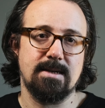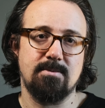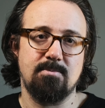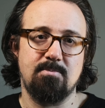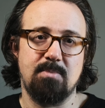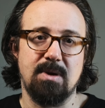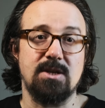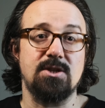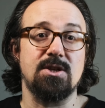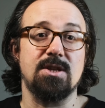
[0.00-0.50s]

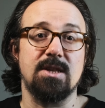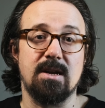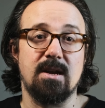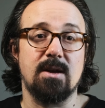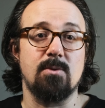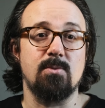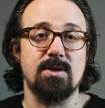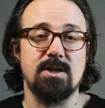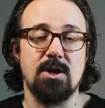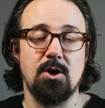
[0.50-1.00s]
picture that I
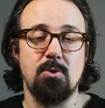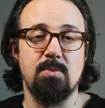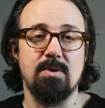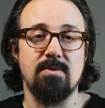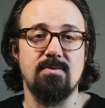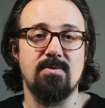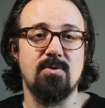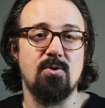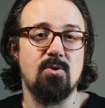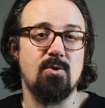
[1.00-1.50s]
was hoping
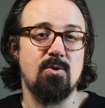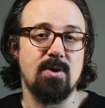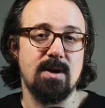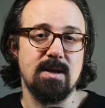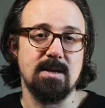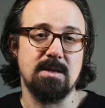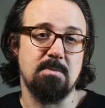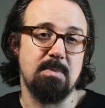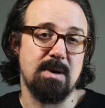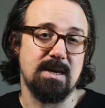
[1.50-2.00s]
for,
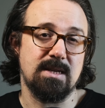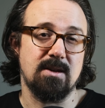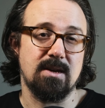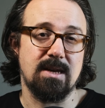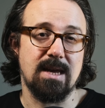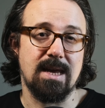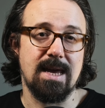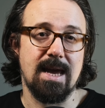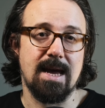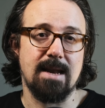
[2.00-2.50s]
is the best I
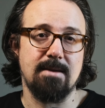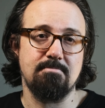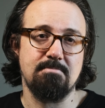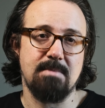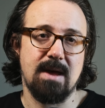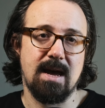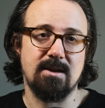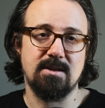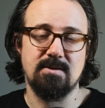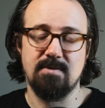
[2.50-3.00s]
could get
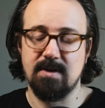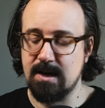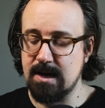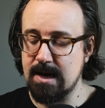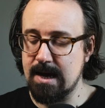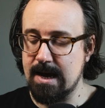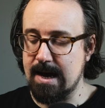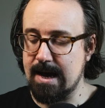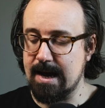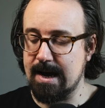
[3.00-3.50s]
out of it.
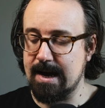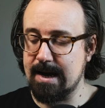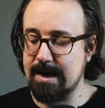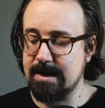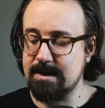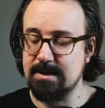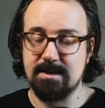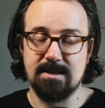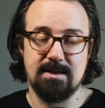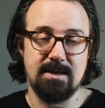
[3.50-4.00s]

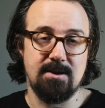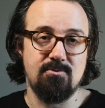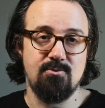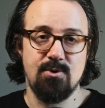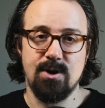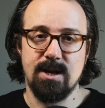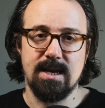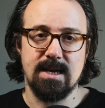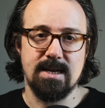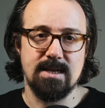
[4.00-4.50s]
And there
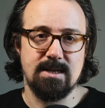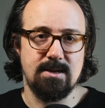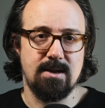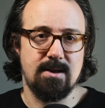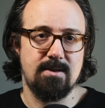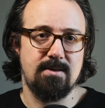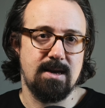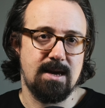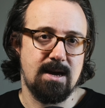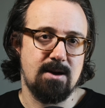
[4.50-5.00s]
really is
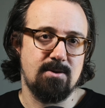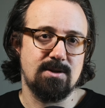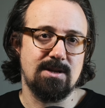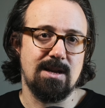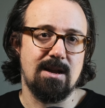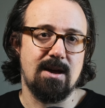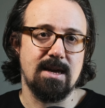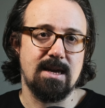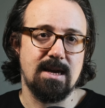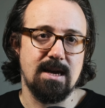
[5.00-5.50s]
nothing else
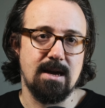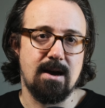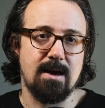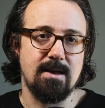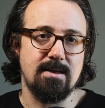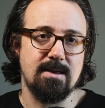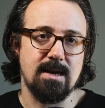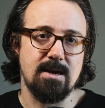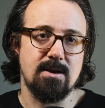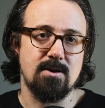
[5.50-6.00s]
like it. I
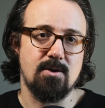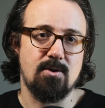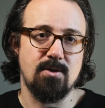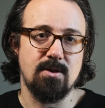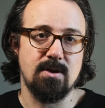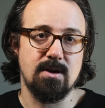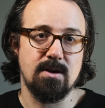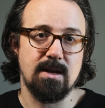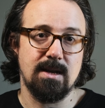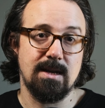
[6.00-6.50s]
think
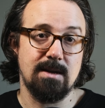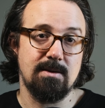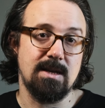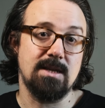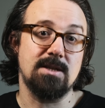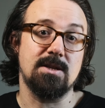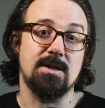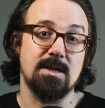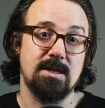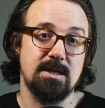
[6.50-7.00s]
at
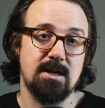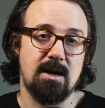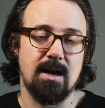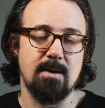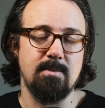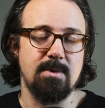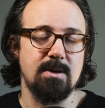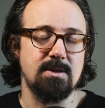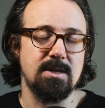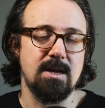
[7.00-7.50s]
least at the
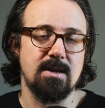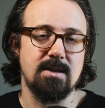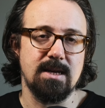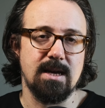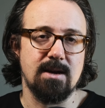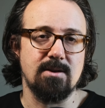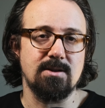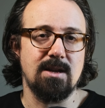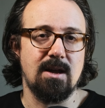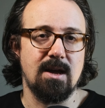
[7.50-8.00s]
time, there's nothing
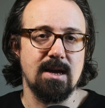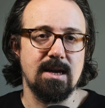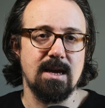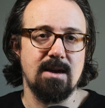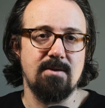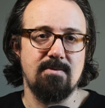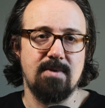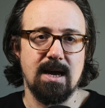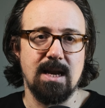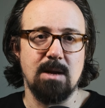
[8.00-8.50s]
else like
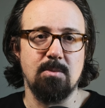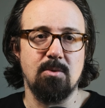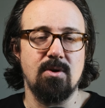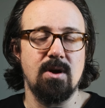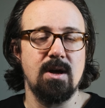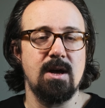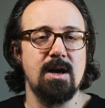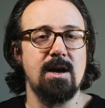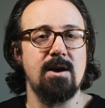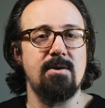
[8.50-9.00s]
it available
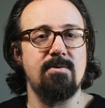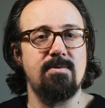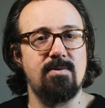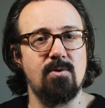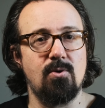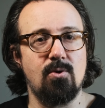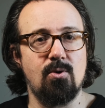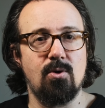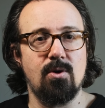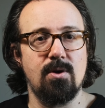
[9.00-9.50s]

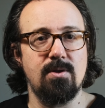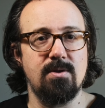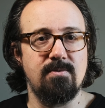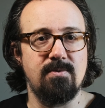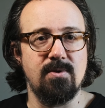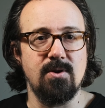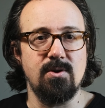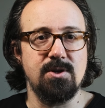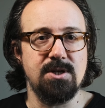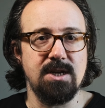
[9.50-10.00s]
for the
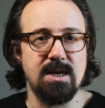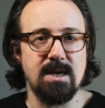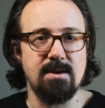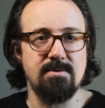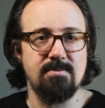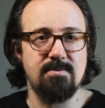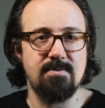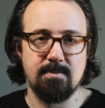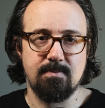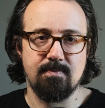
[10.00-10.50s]
Fuji
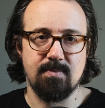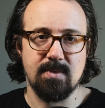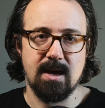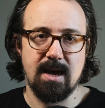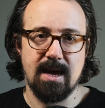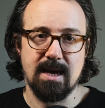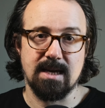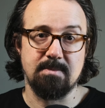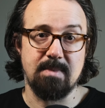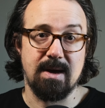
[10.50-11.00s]

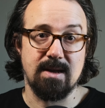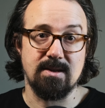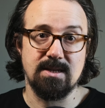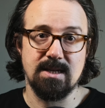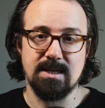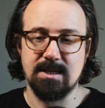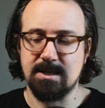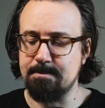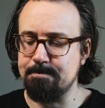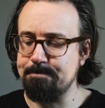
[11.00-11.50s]
X Mount
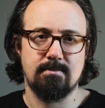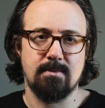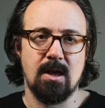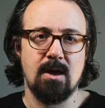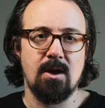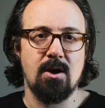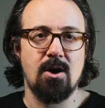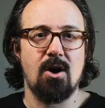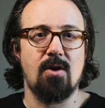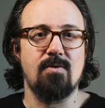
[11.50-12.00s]
system.
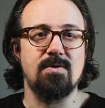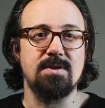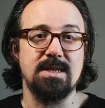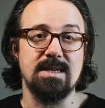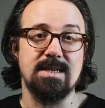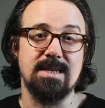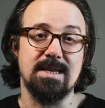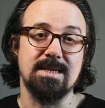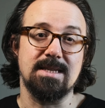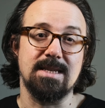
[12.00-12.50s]
Obviously,
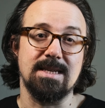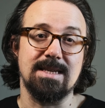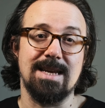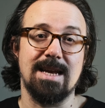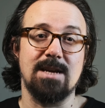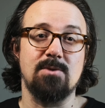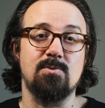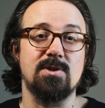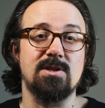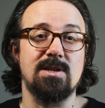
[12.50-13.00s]
since this
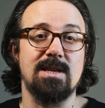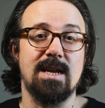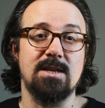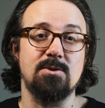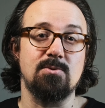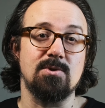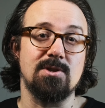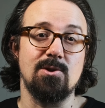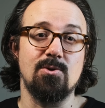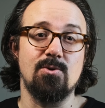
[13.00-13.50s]

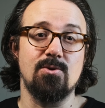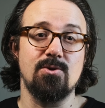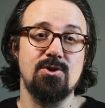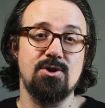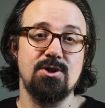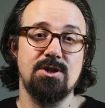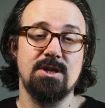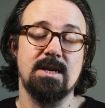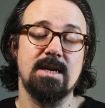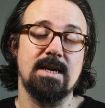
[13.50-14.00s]
lens was launched,